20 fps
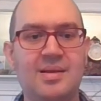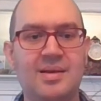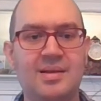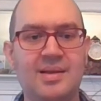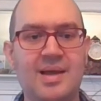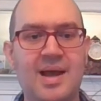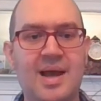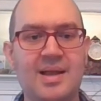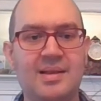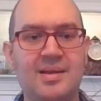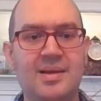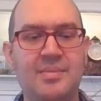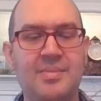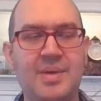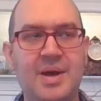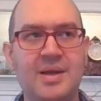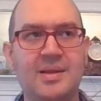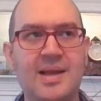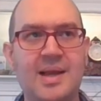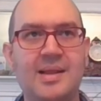a lot
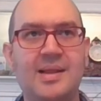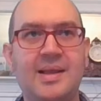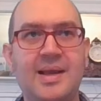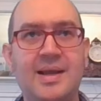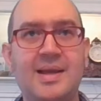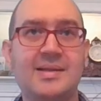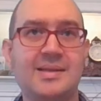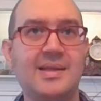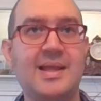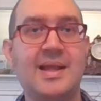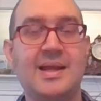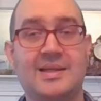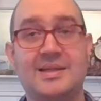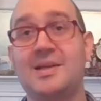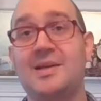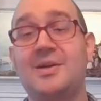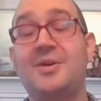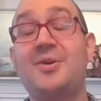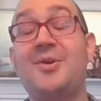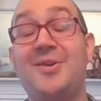about lately, and so
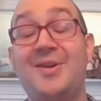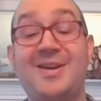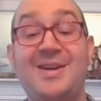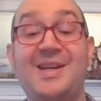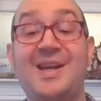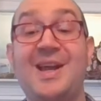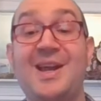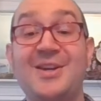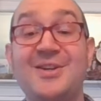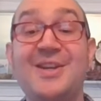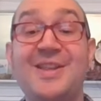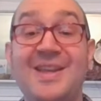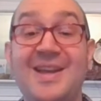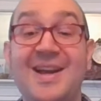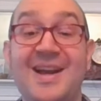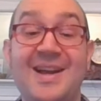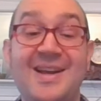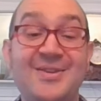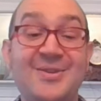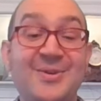that's a good indication
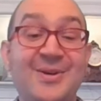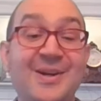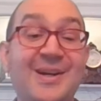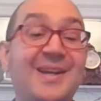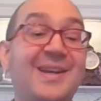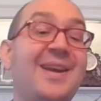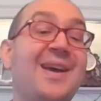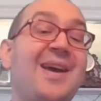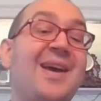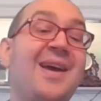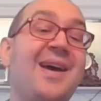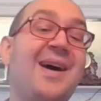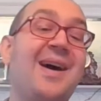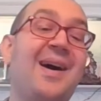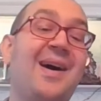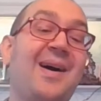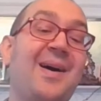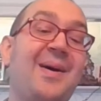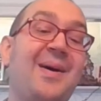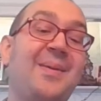that I enjoy it.
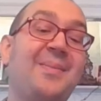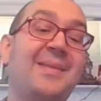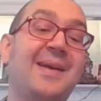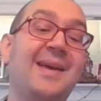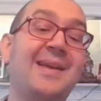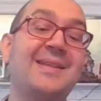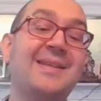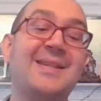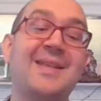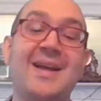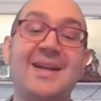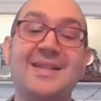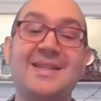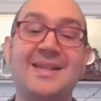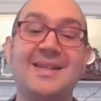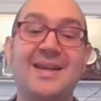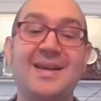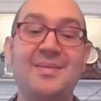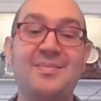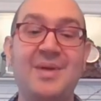And so that's
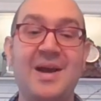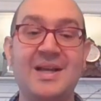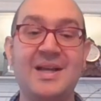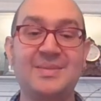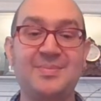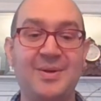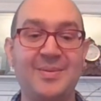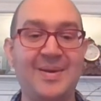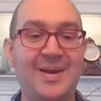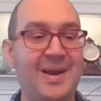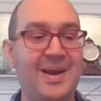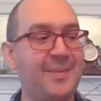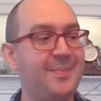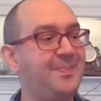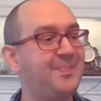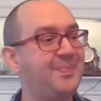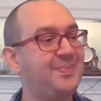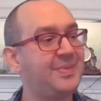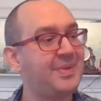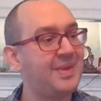Brass Birmingham.
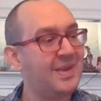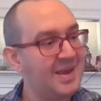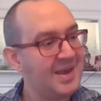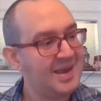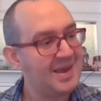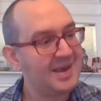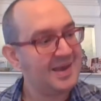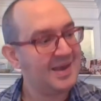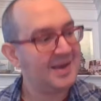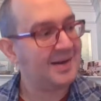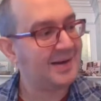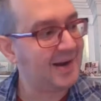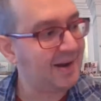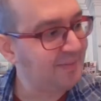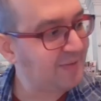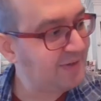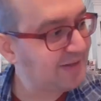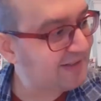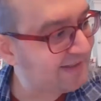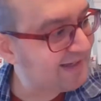
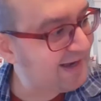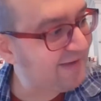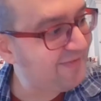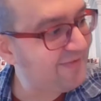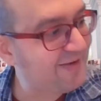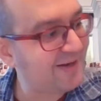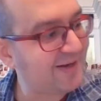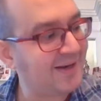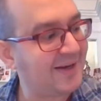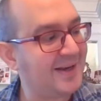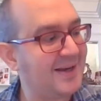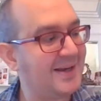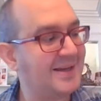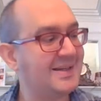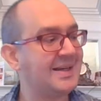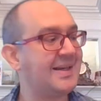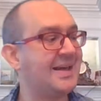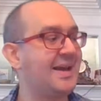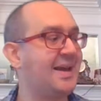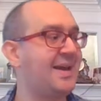Number 7
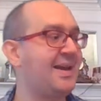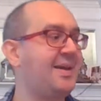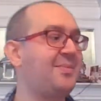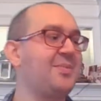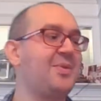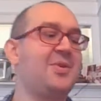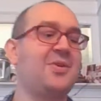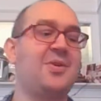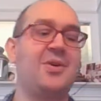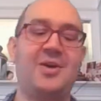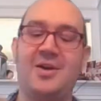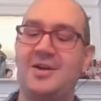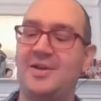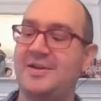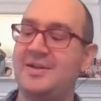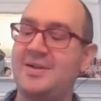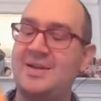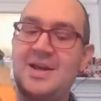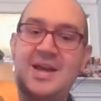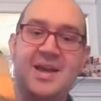is a game
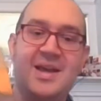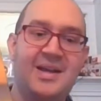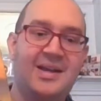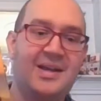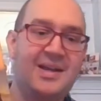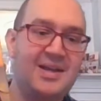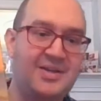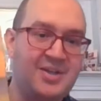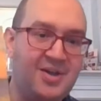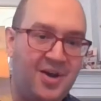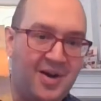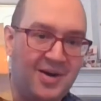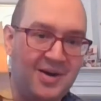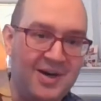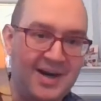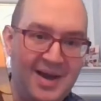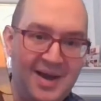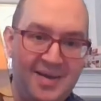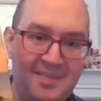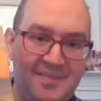called
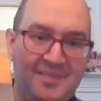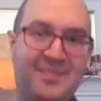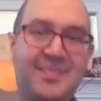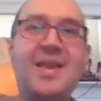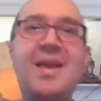Katara.